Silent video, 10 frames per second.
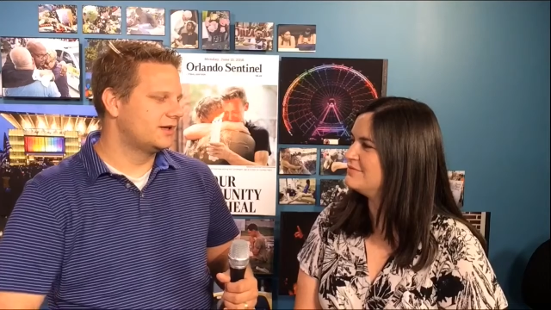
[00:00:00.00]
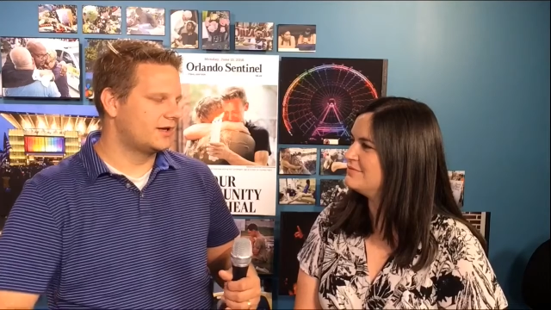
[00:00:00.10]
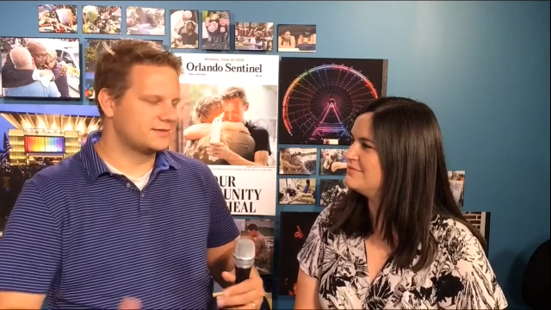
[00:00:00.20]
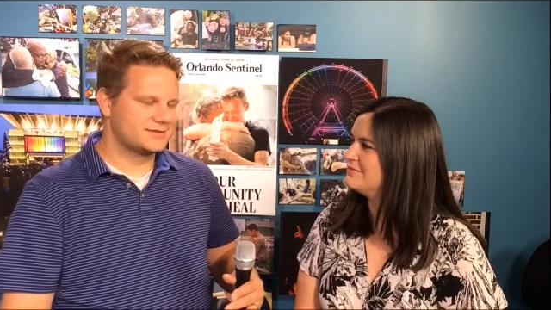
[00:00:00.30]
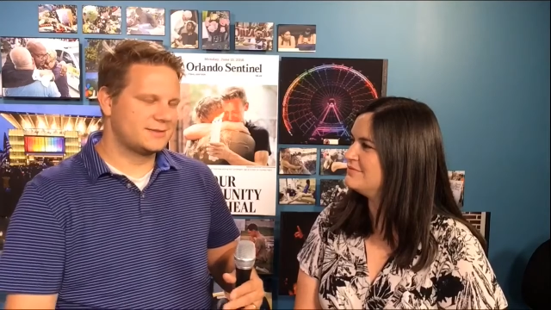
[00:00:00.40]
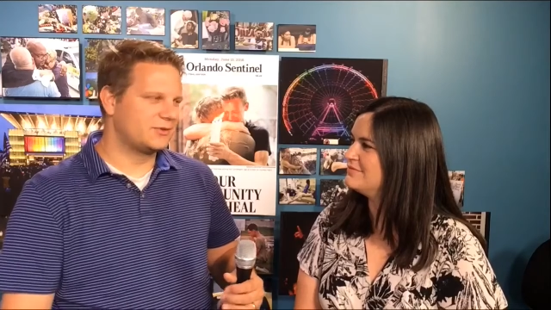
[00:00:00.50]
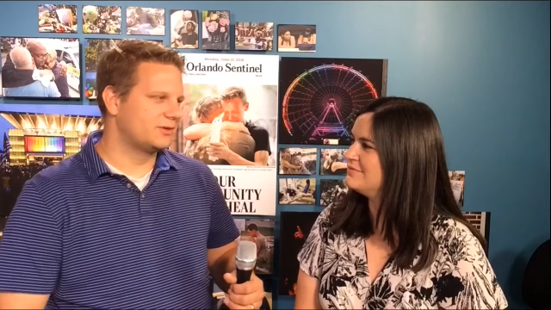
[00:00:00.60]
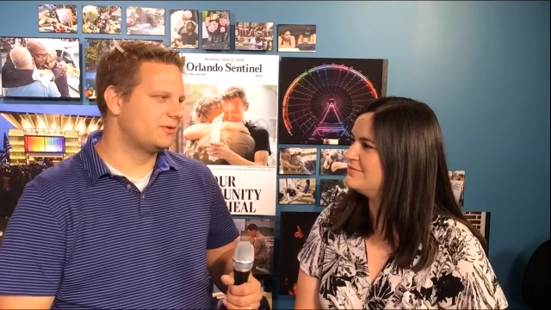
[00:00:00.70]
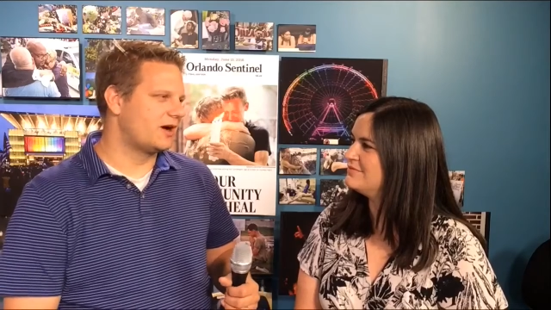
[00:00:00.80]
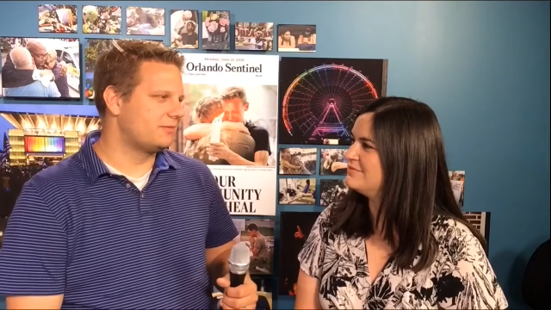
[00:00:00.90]
Speaker 1: Uh, similar
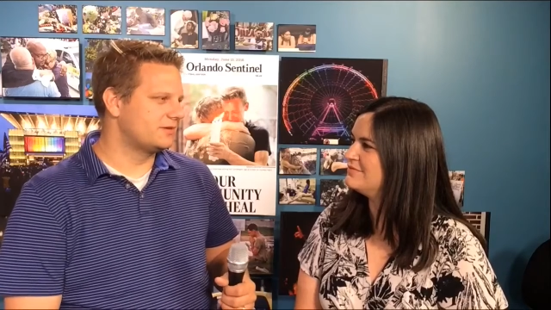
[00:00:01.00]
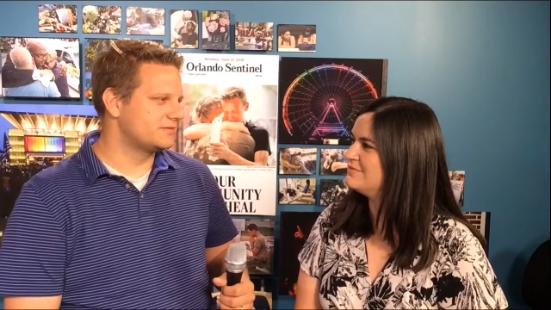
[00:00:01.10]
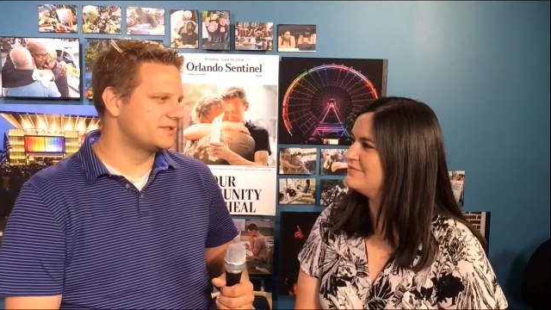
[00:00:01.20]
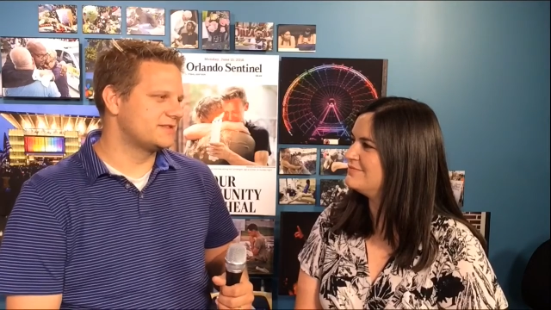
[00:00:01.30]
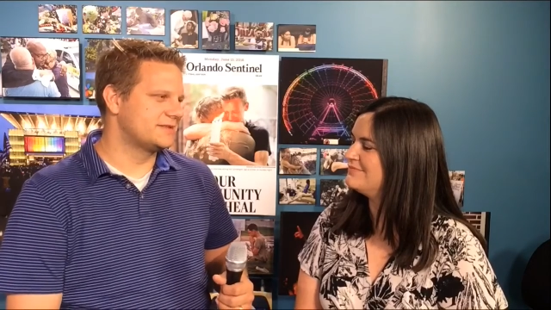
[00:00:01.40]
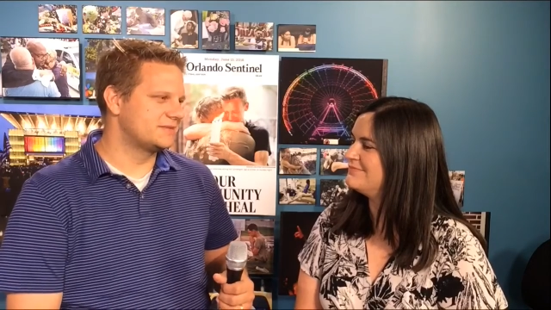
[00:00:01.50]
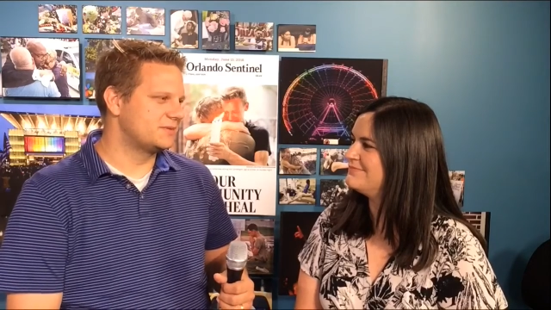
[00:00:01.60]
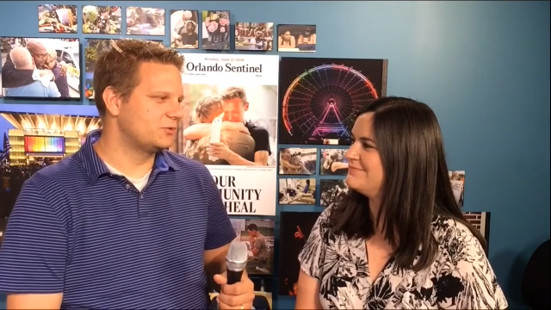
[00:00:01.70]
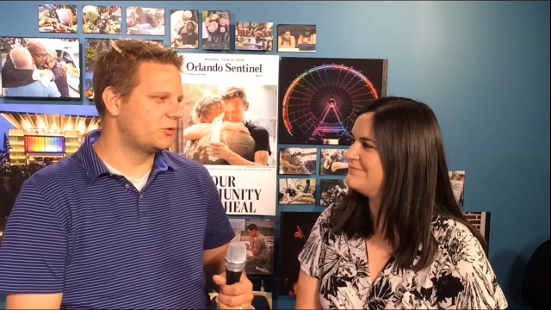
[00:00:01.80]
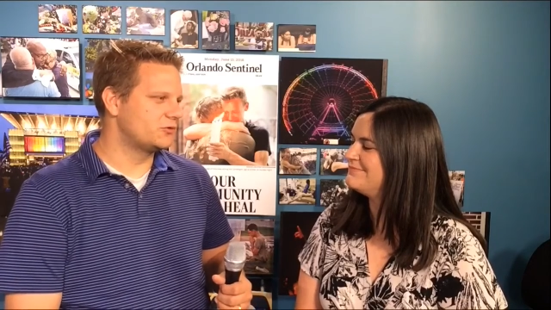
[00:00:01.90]
problems. It seems to
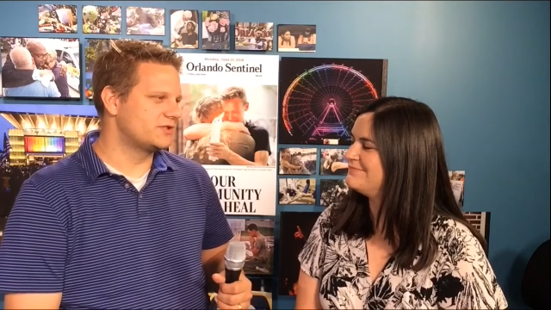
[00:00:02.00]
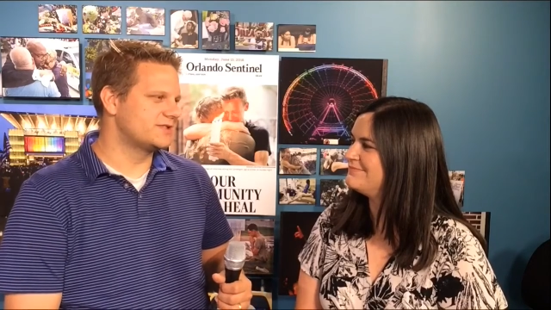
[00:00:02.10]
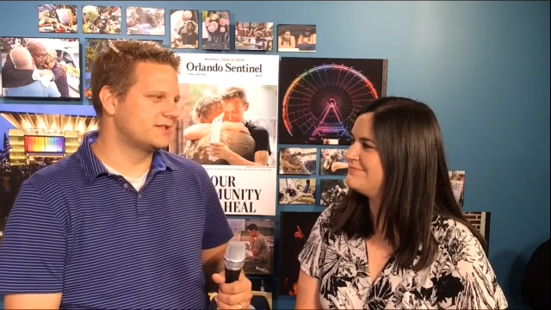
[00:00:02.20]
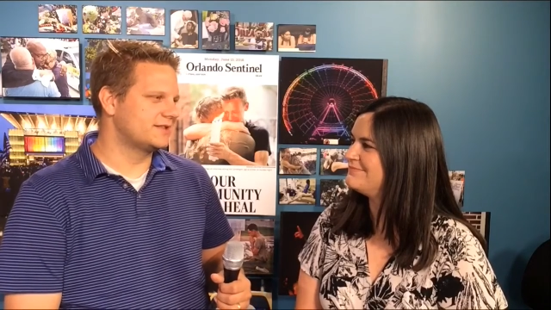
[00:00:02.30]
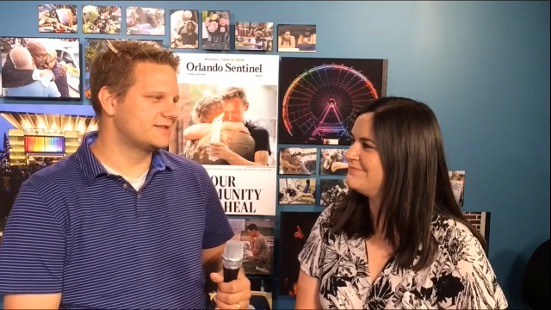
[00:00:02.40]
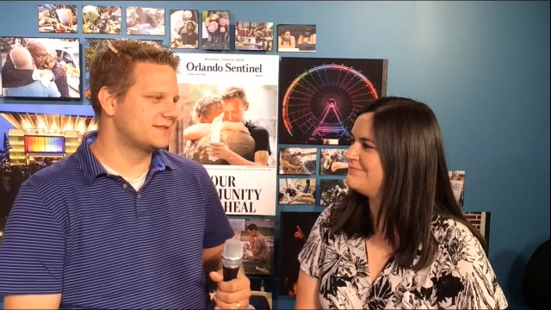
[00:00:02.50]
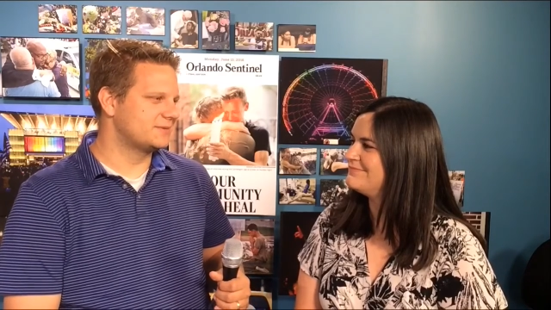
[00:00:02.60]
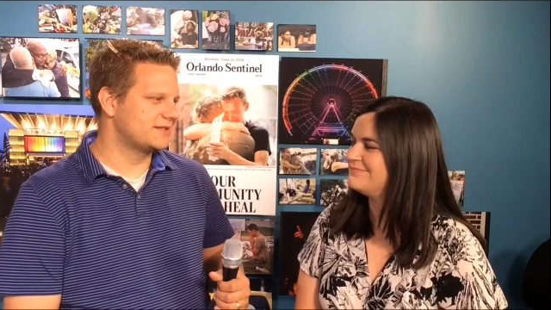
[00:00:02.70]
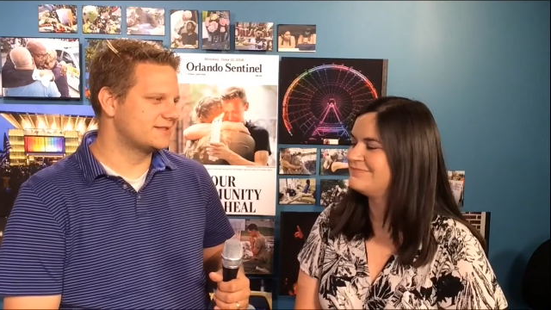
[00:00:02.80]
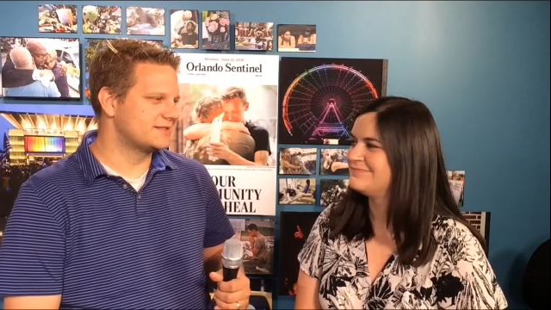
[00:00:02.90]
be roaches that gets these
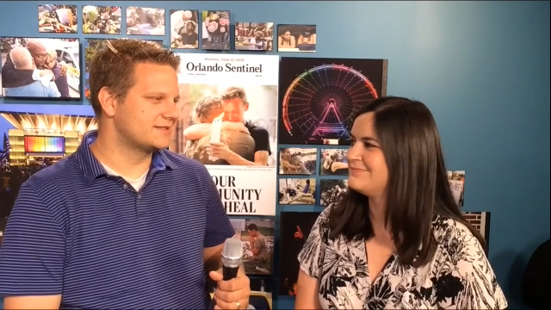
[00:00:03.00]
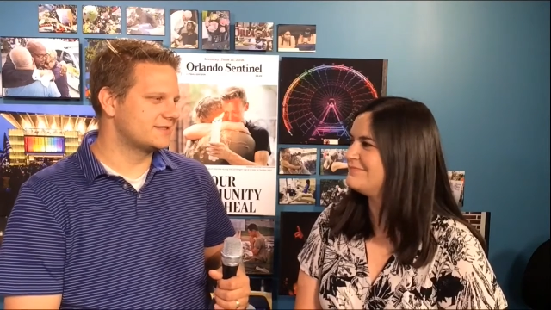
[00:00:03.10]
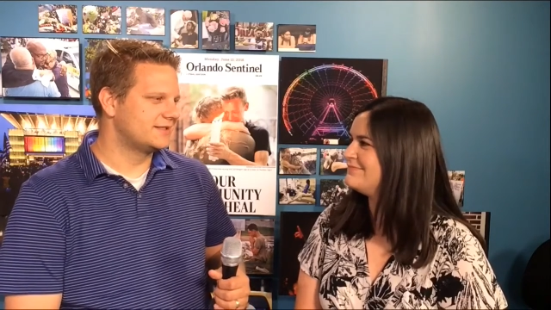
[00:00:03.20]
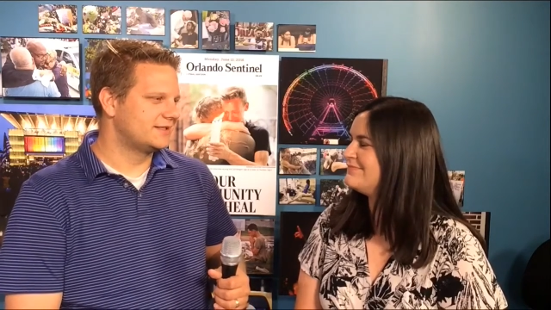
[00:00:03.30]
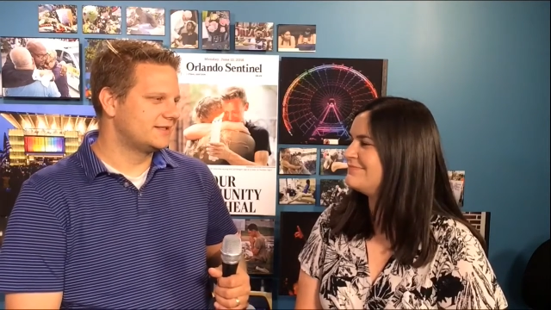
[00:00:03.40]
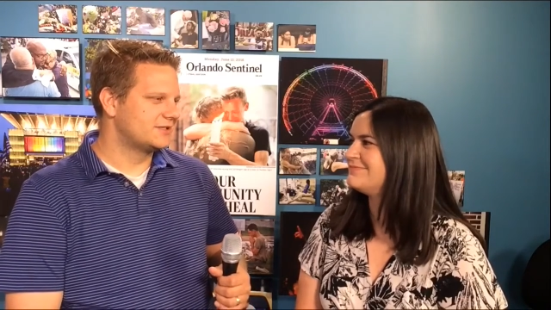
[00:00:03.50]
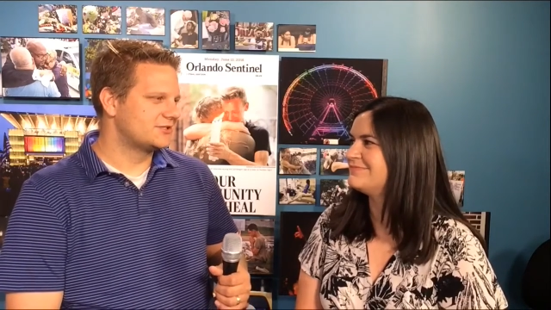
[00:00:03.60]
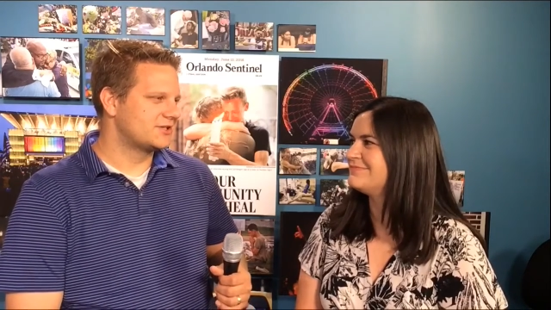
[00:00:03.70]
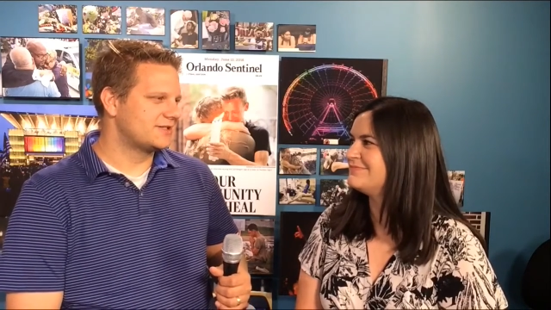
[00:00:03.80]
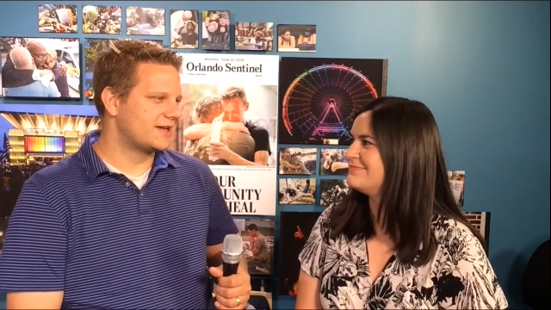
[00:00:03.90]
places shut